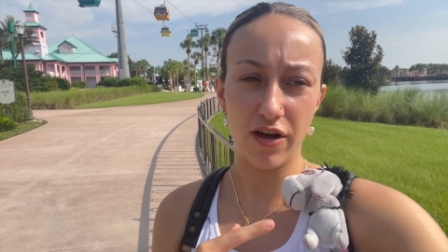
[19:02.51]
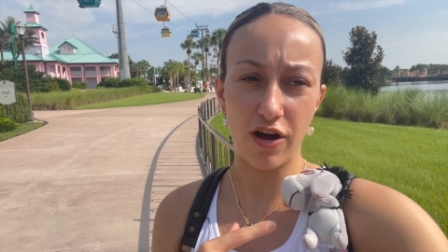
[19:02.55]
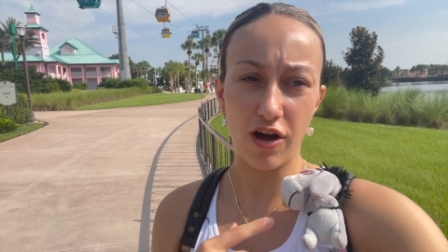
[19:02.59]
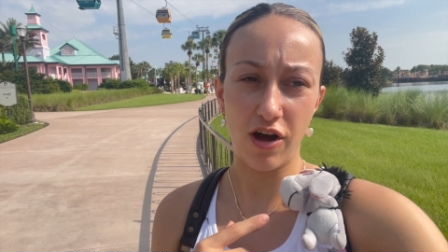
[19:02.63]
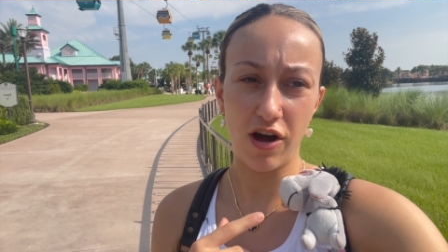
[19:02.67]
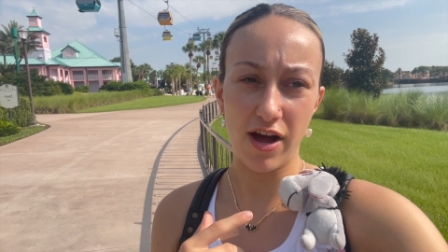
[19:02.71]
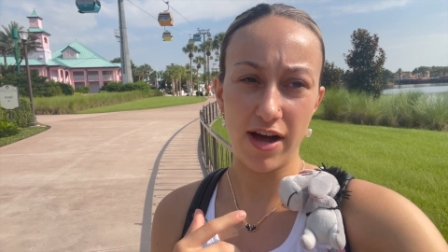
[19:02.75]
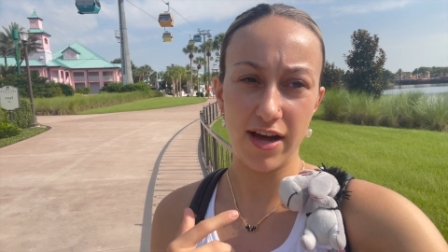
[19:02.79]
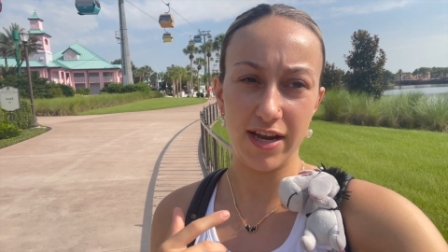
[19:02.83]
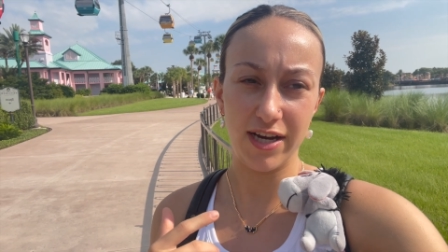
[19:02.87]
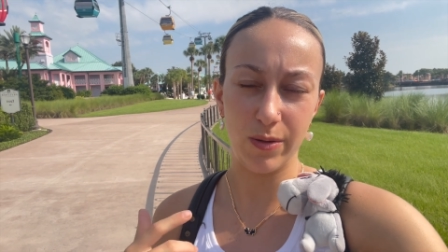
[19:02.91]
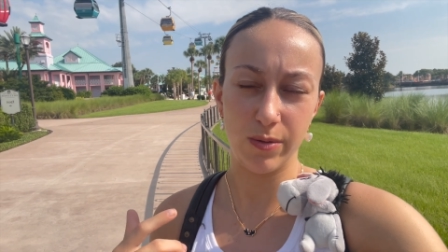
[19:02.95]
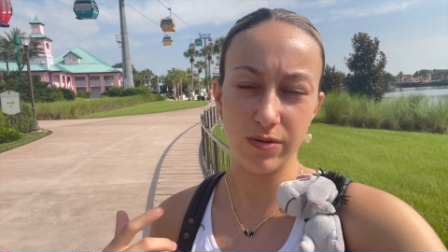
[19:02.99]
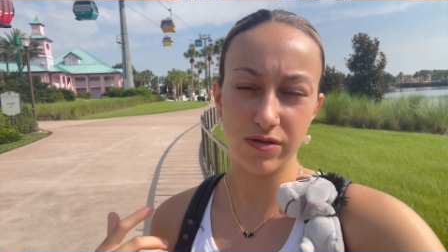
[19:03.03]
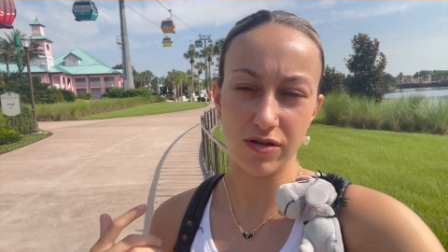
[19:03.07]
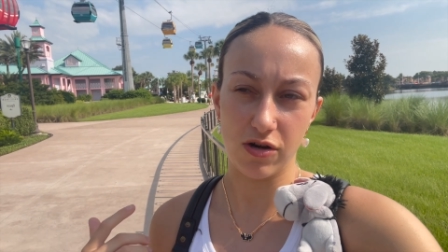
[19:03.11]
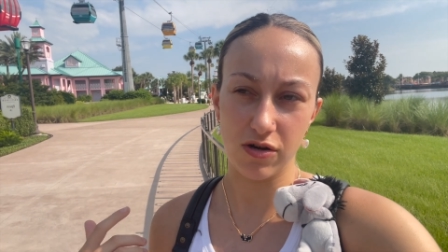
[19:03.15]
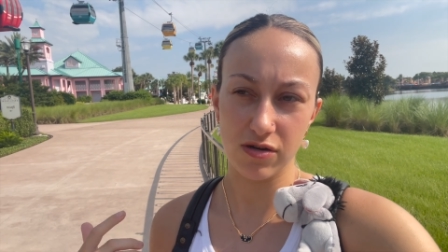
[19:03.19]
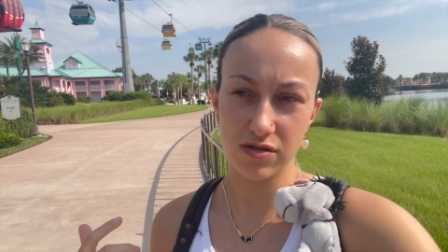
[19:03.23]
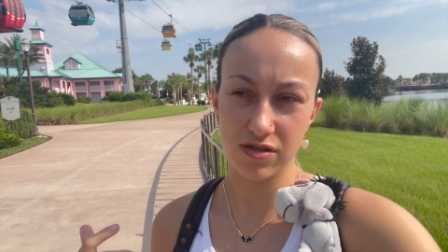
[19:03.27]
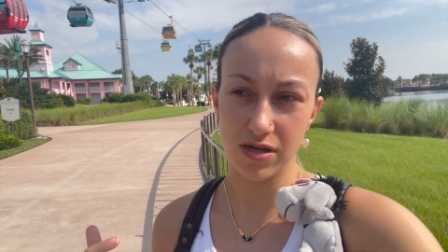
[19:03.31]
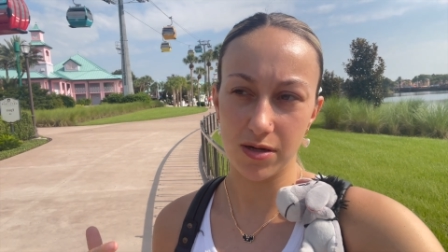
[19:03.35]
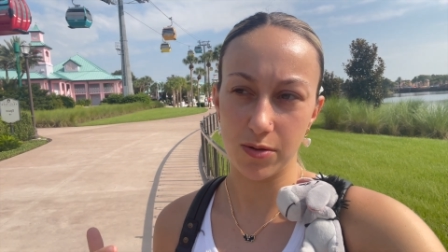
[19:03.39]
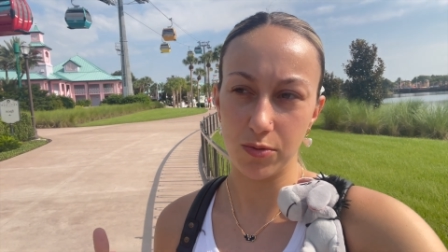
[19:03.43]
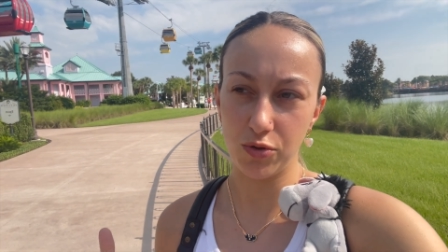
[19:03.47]
hot and it was
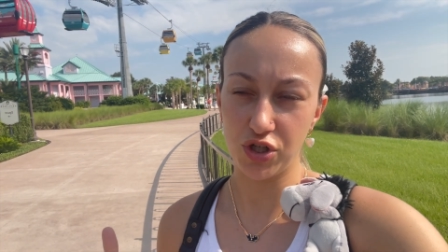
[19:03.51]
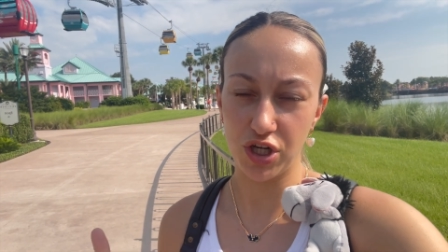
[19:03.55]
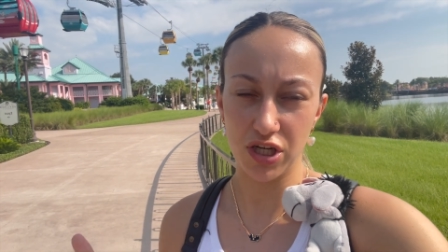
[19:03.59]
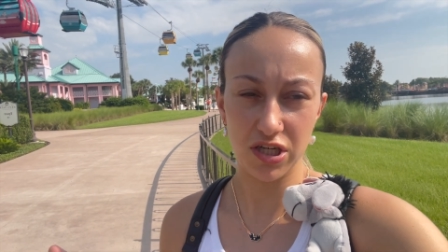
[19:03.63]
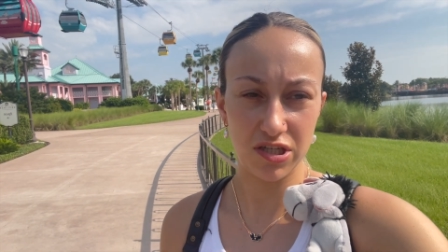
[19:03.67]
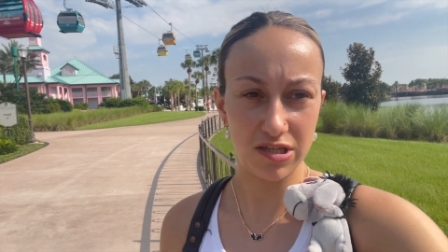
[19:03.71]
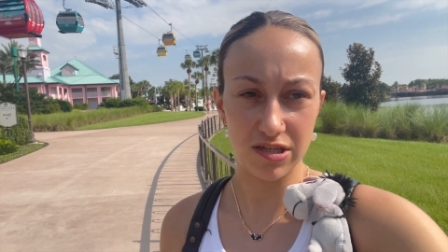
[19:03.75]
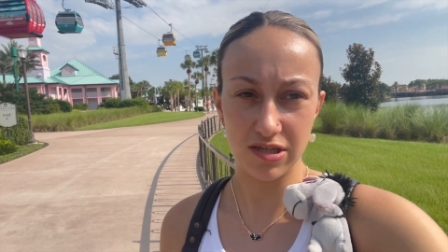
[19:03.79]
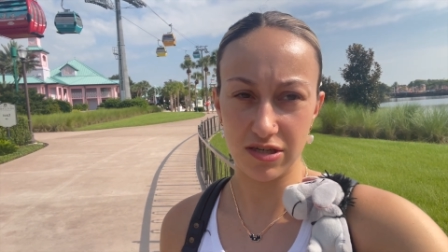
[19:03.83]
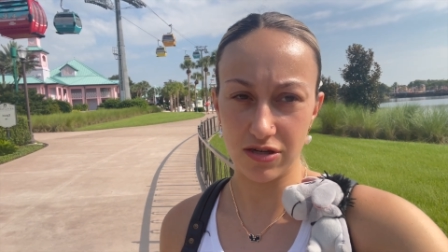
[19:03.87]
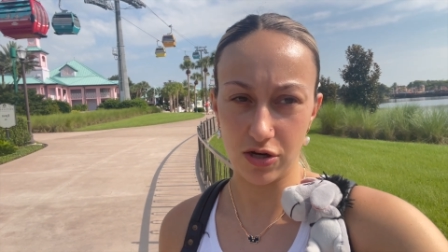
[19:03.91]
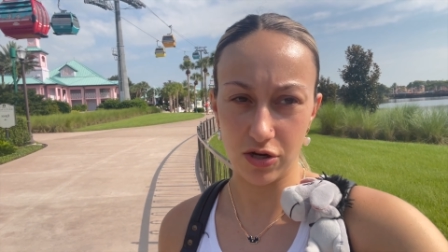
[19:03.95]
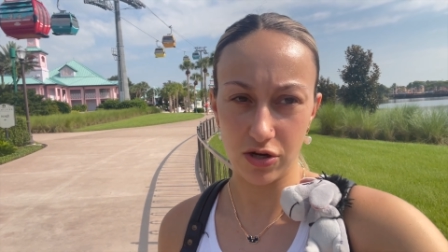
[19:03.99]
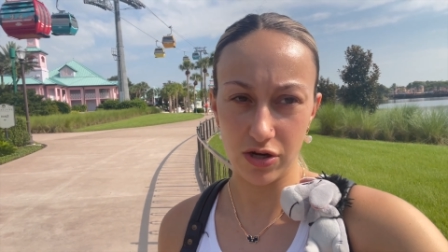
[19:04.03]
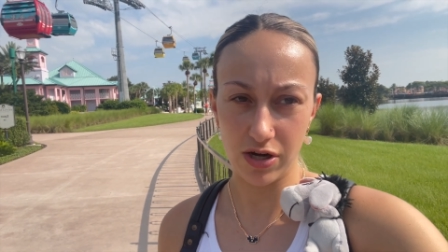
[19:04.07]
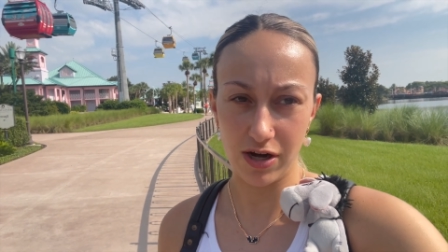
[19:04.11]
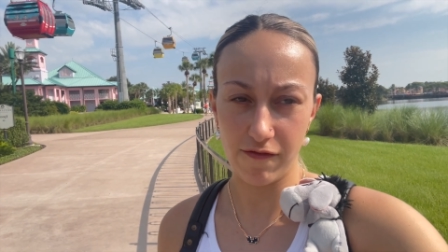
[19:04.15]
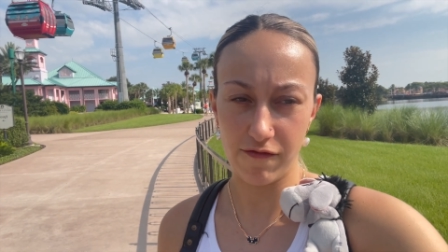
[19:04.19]
also just as good.